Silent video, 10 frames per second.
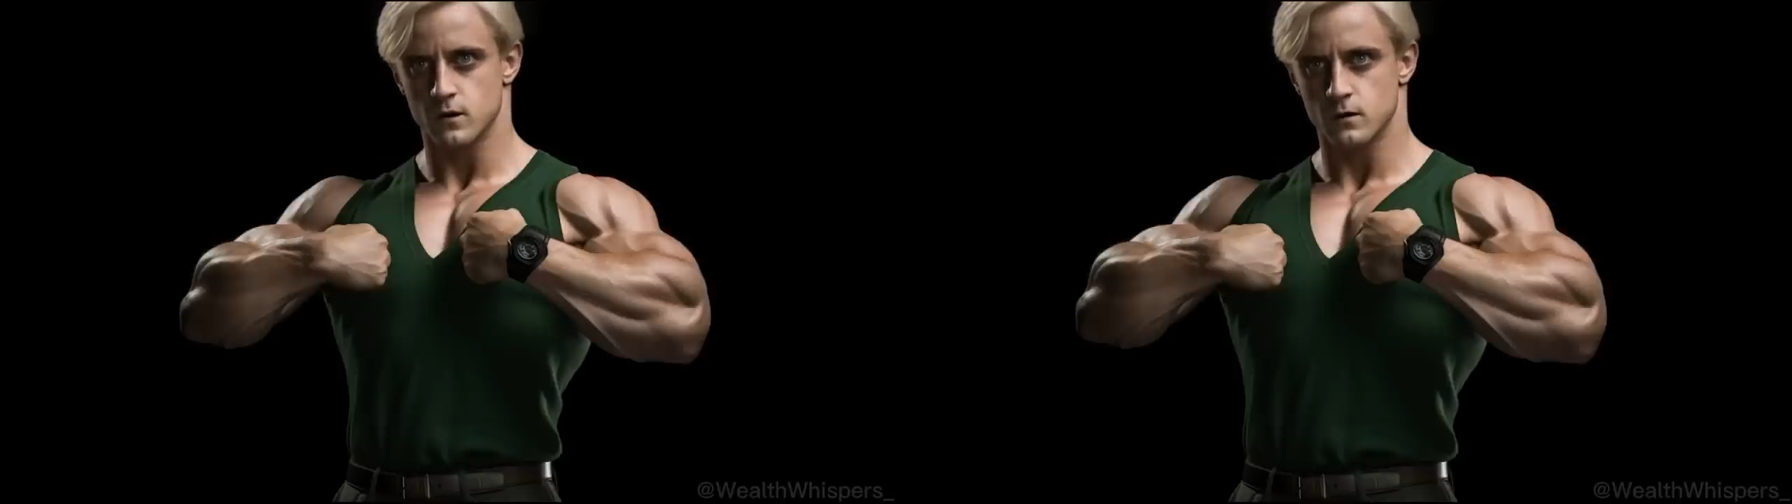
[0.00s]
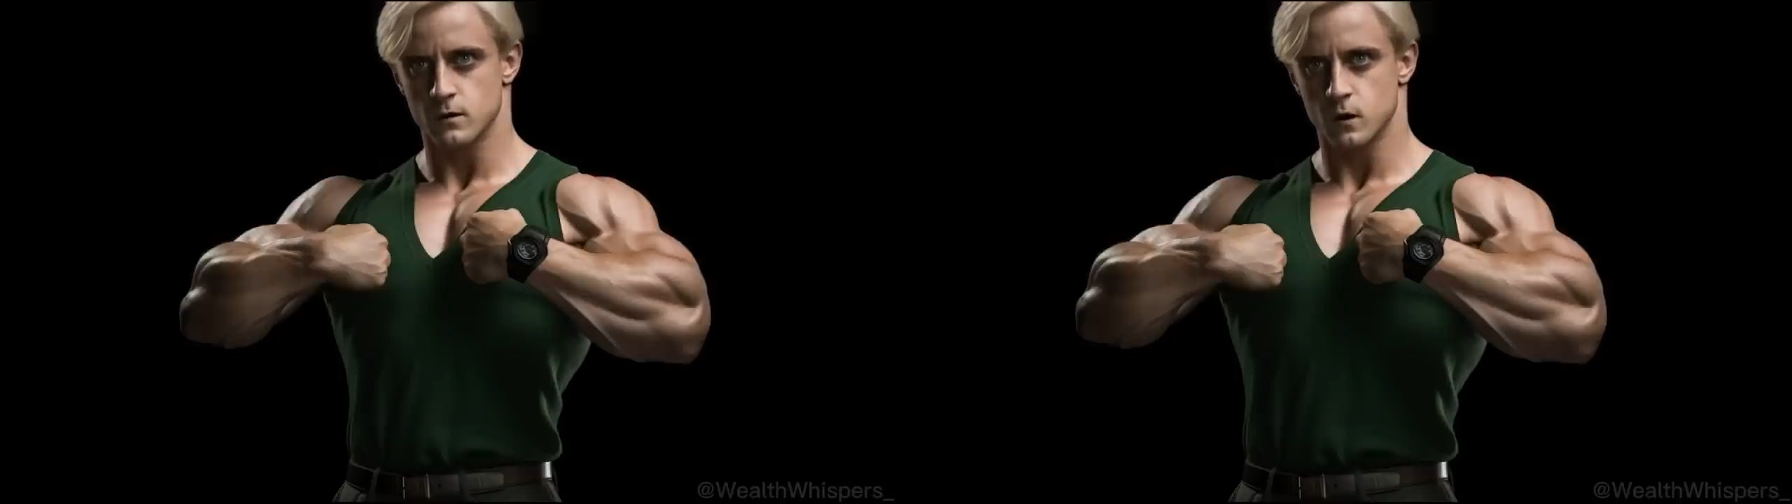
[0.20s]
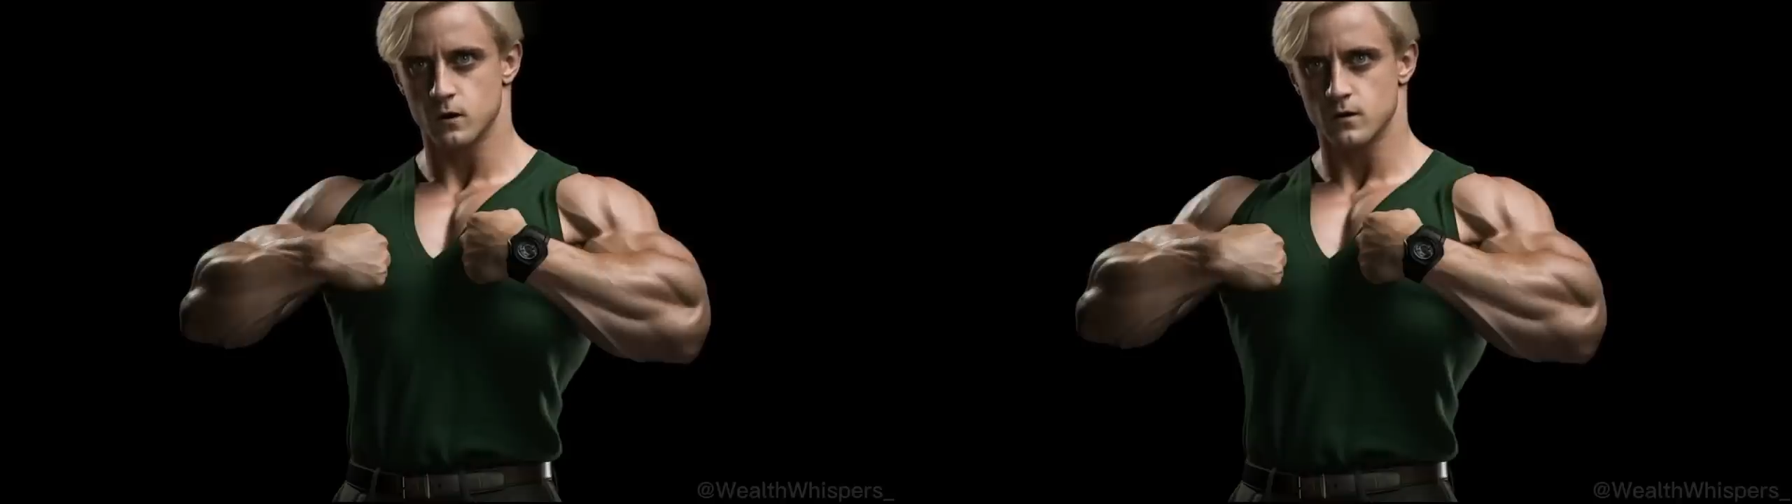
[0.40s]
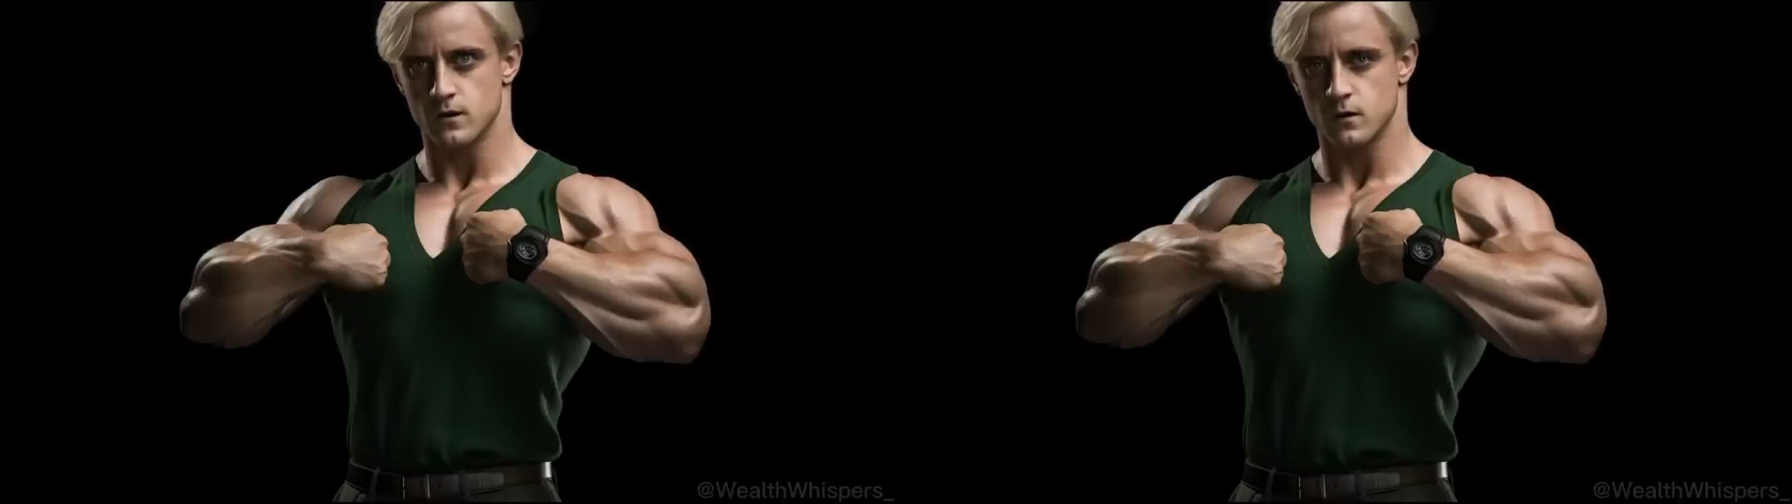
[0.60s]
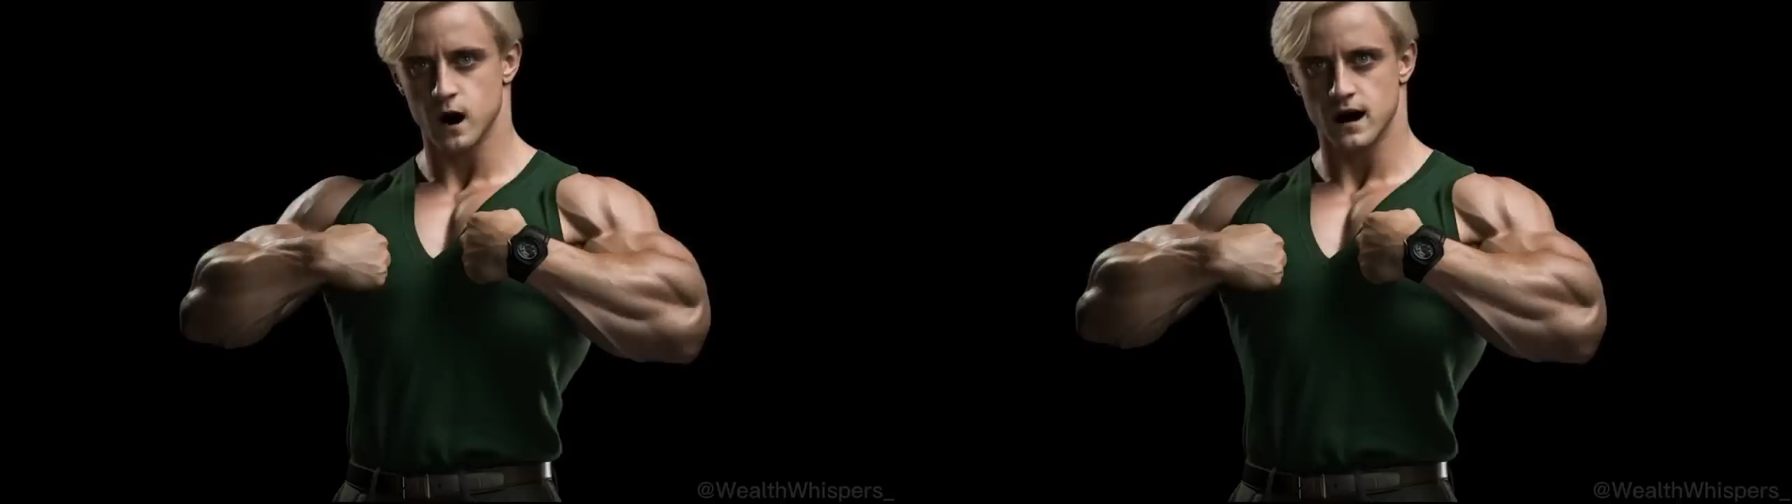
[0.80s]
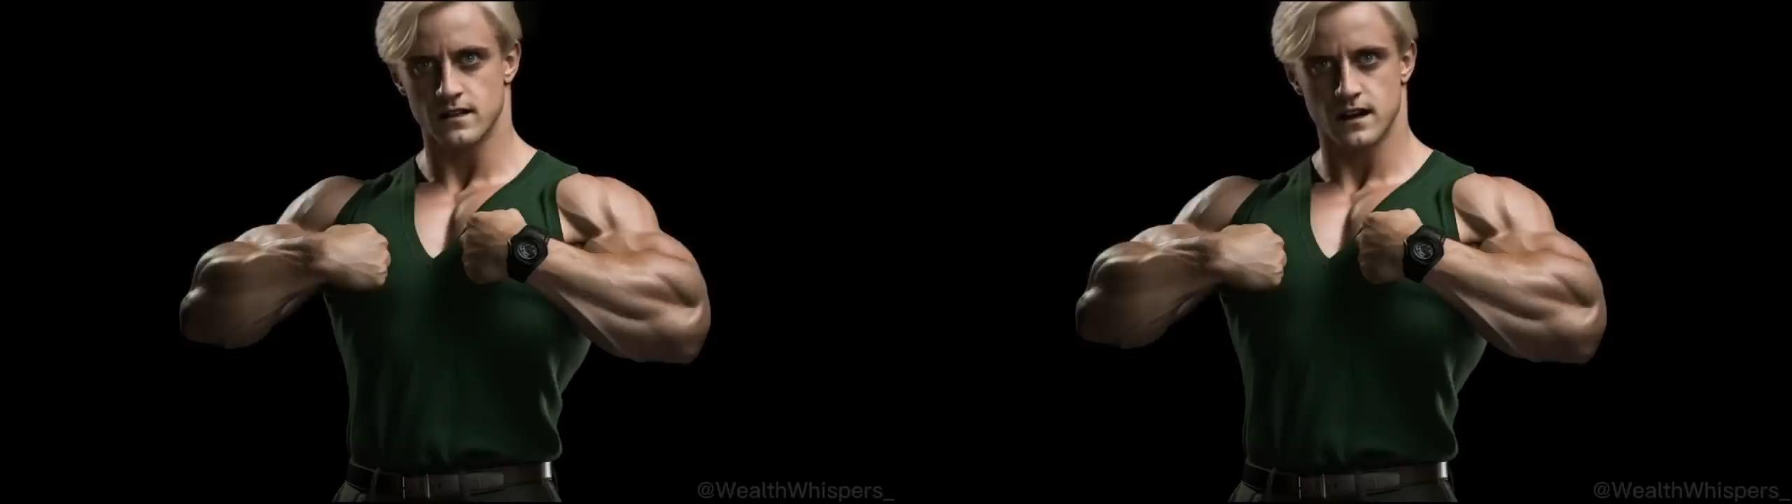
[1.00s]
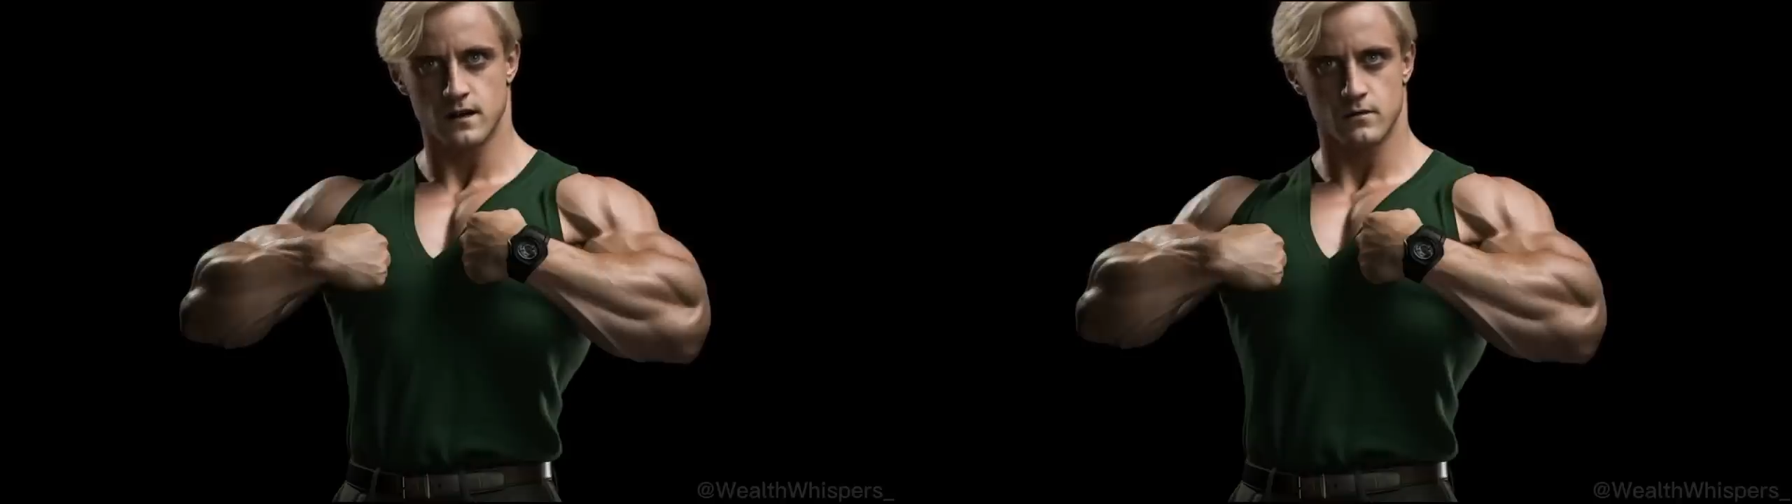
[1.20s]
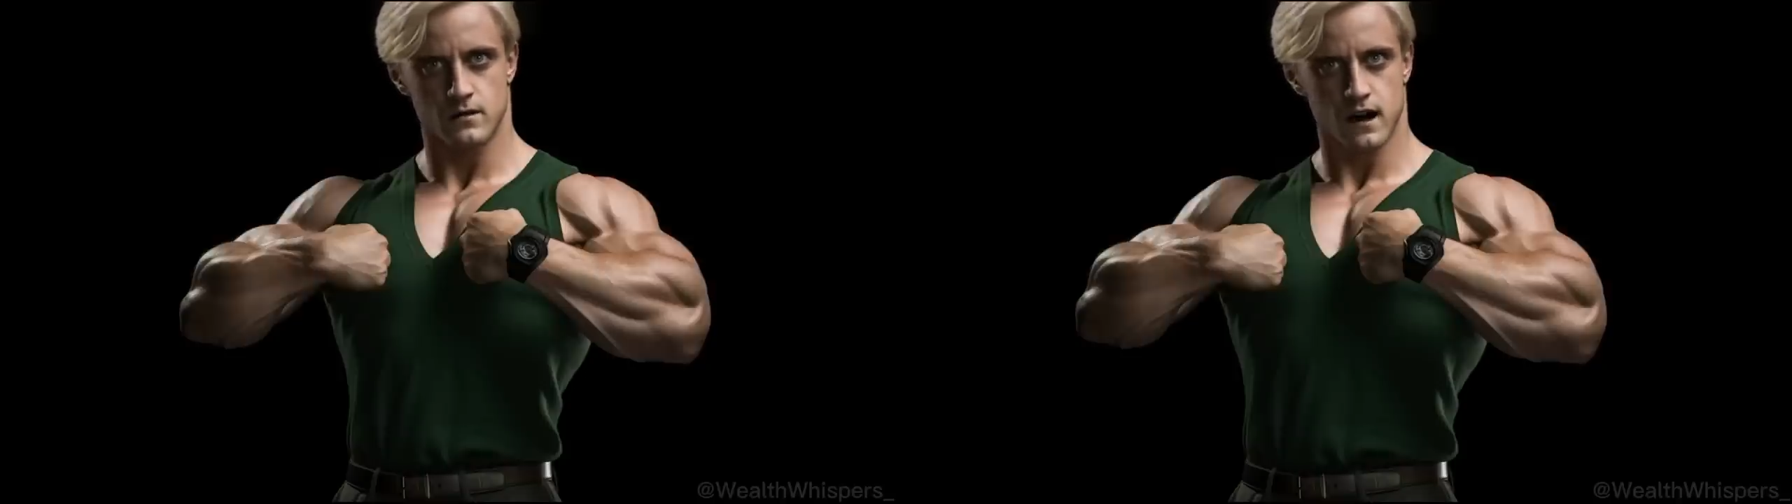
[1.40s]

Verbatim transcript: you'd be poorer than Weasley.